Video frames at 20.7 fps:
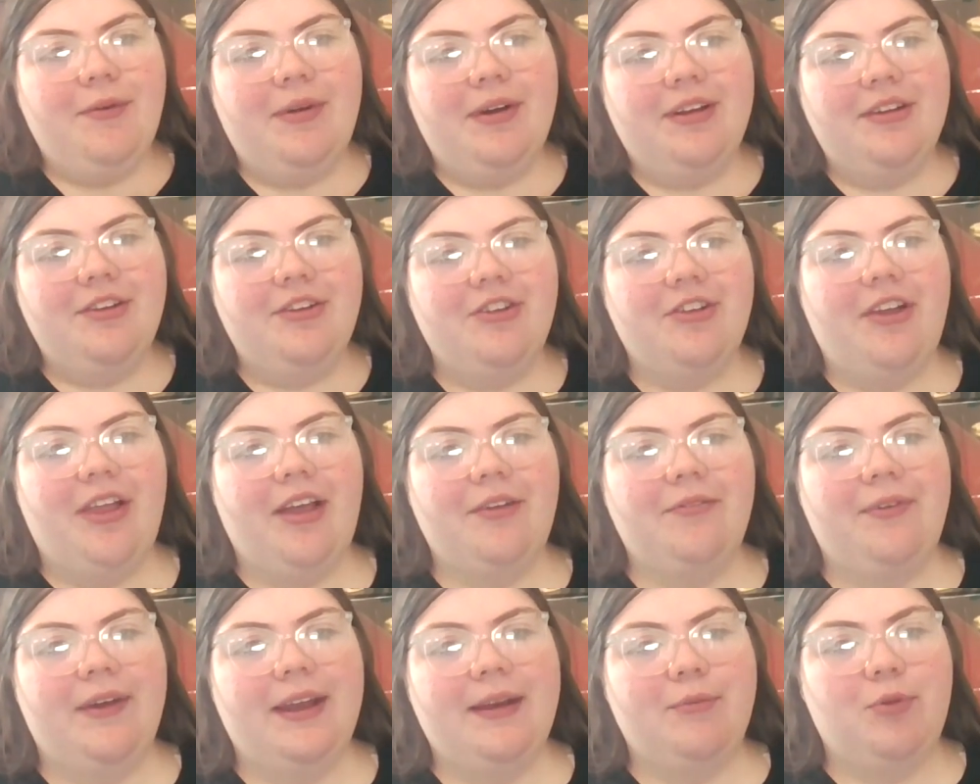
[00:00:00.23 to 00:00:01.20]
everyone,
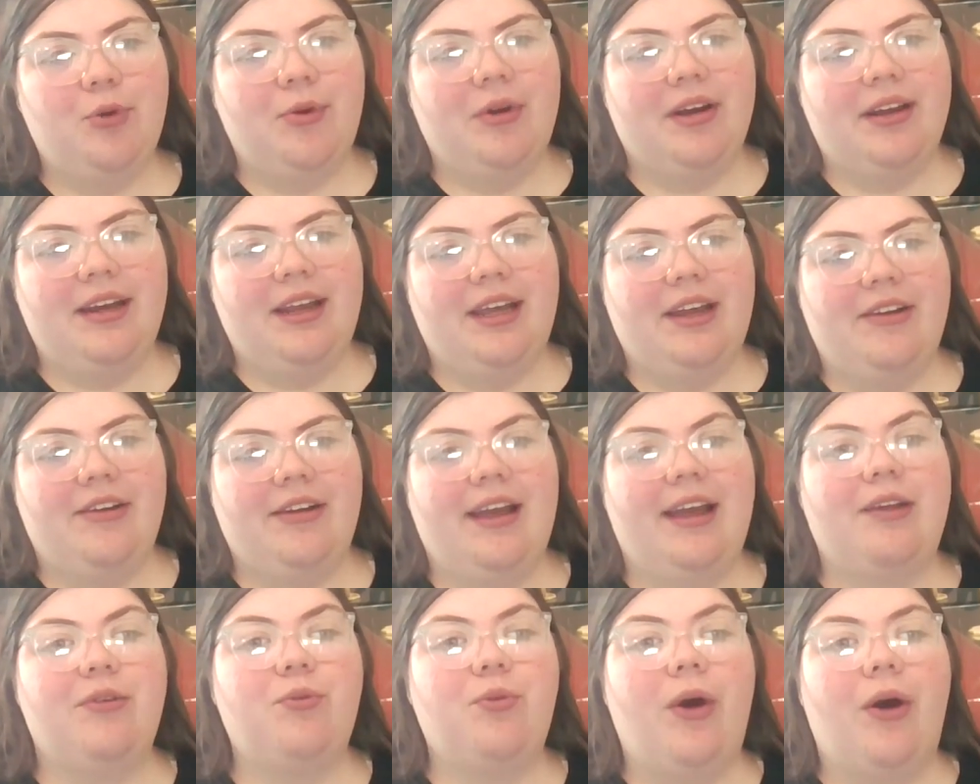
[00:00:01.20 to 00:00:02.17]
SherlockFan One here,
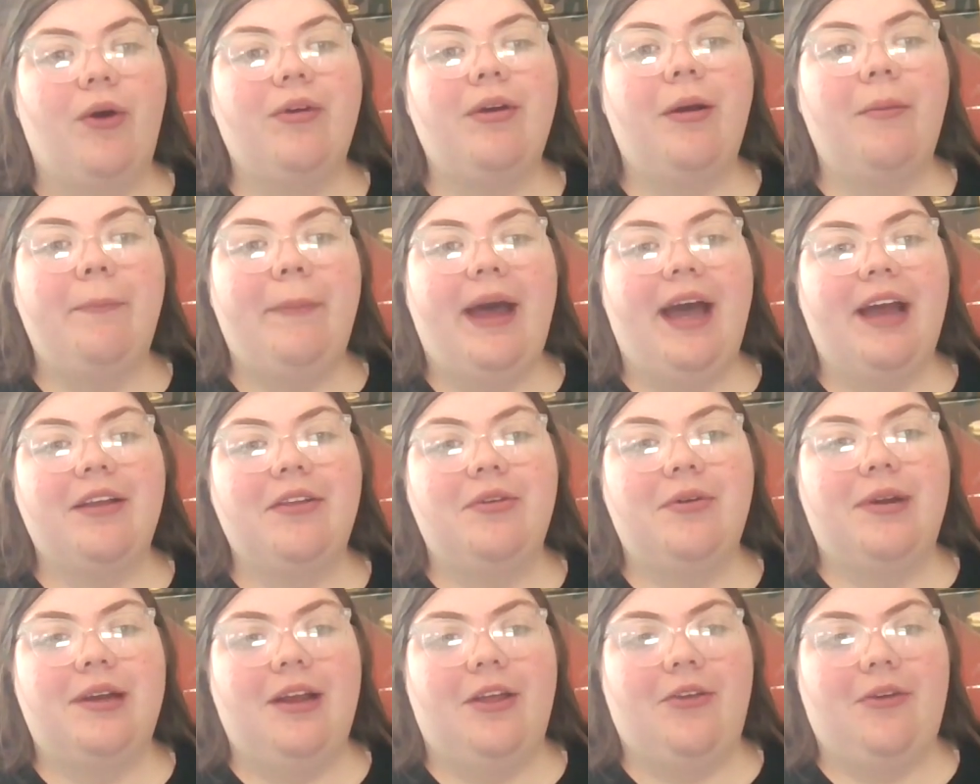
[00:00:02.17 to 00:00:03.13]
and welcome back
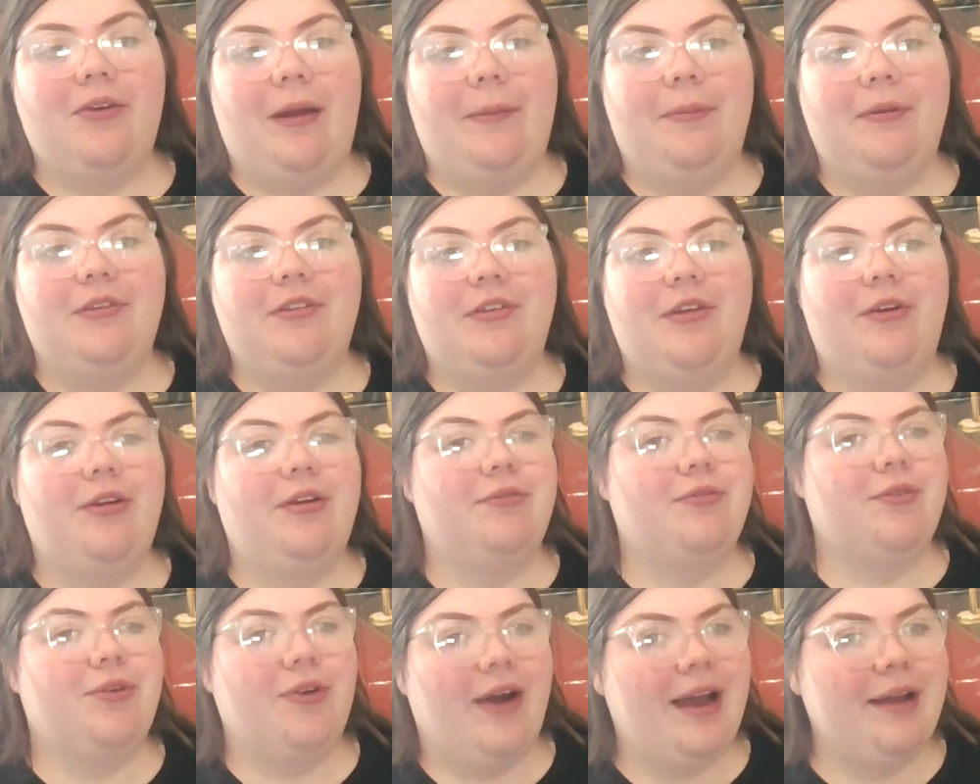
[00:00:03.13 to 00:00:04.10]
to another episode
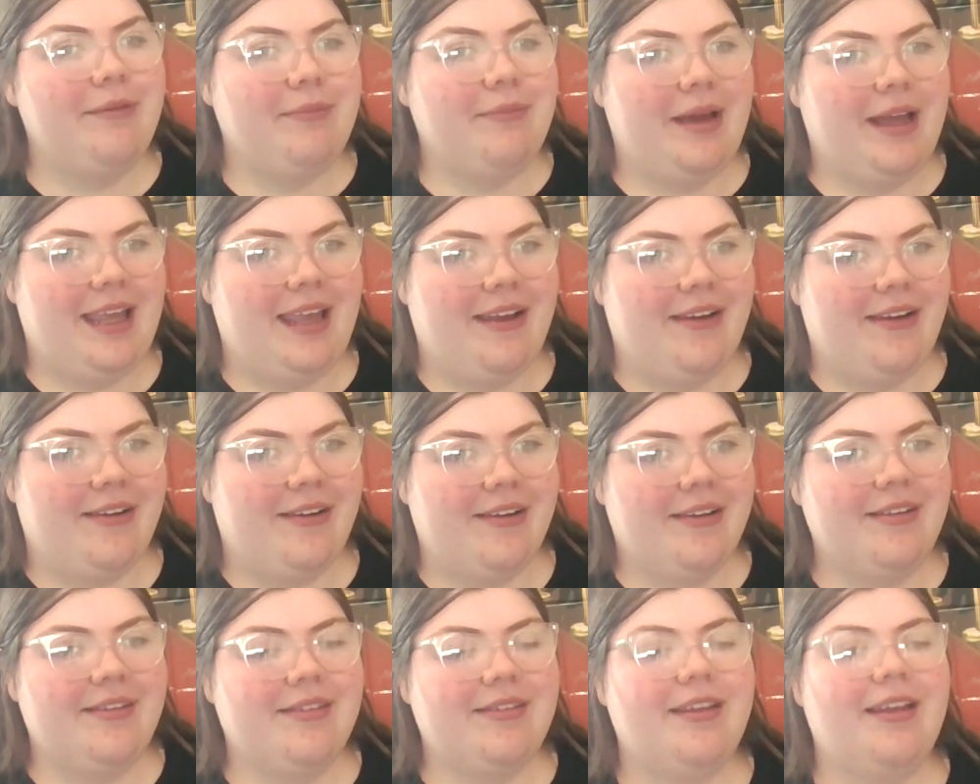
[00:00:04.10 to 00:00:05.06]
of Grind My
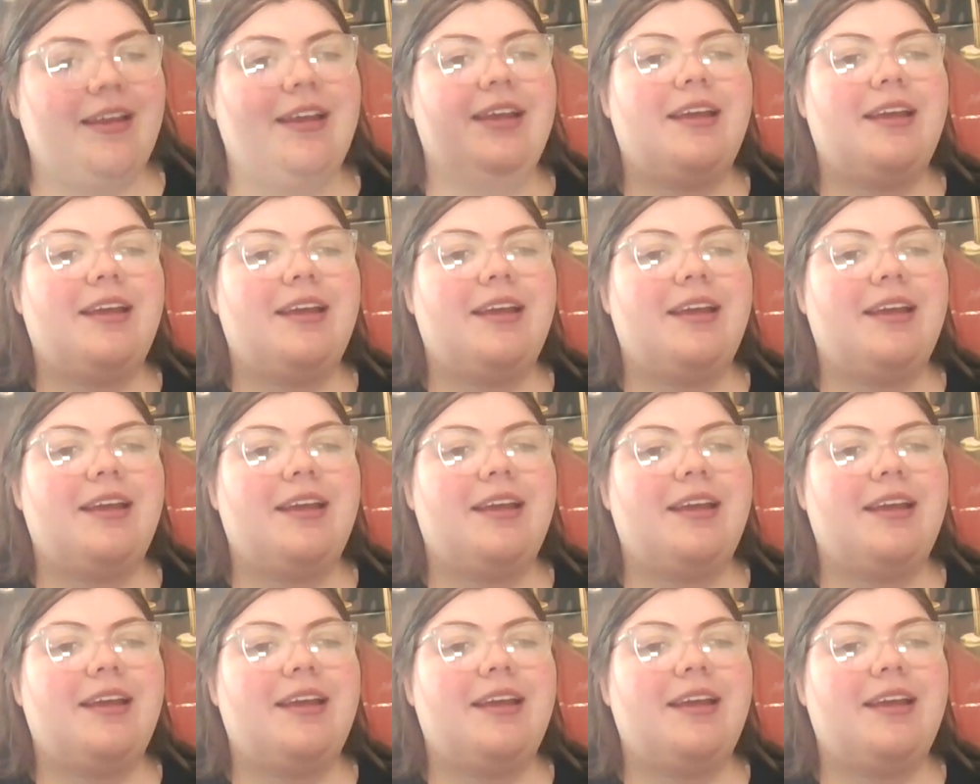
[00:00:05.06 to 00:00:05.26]
Gears.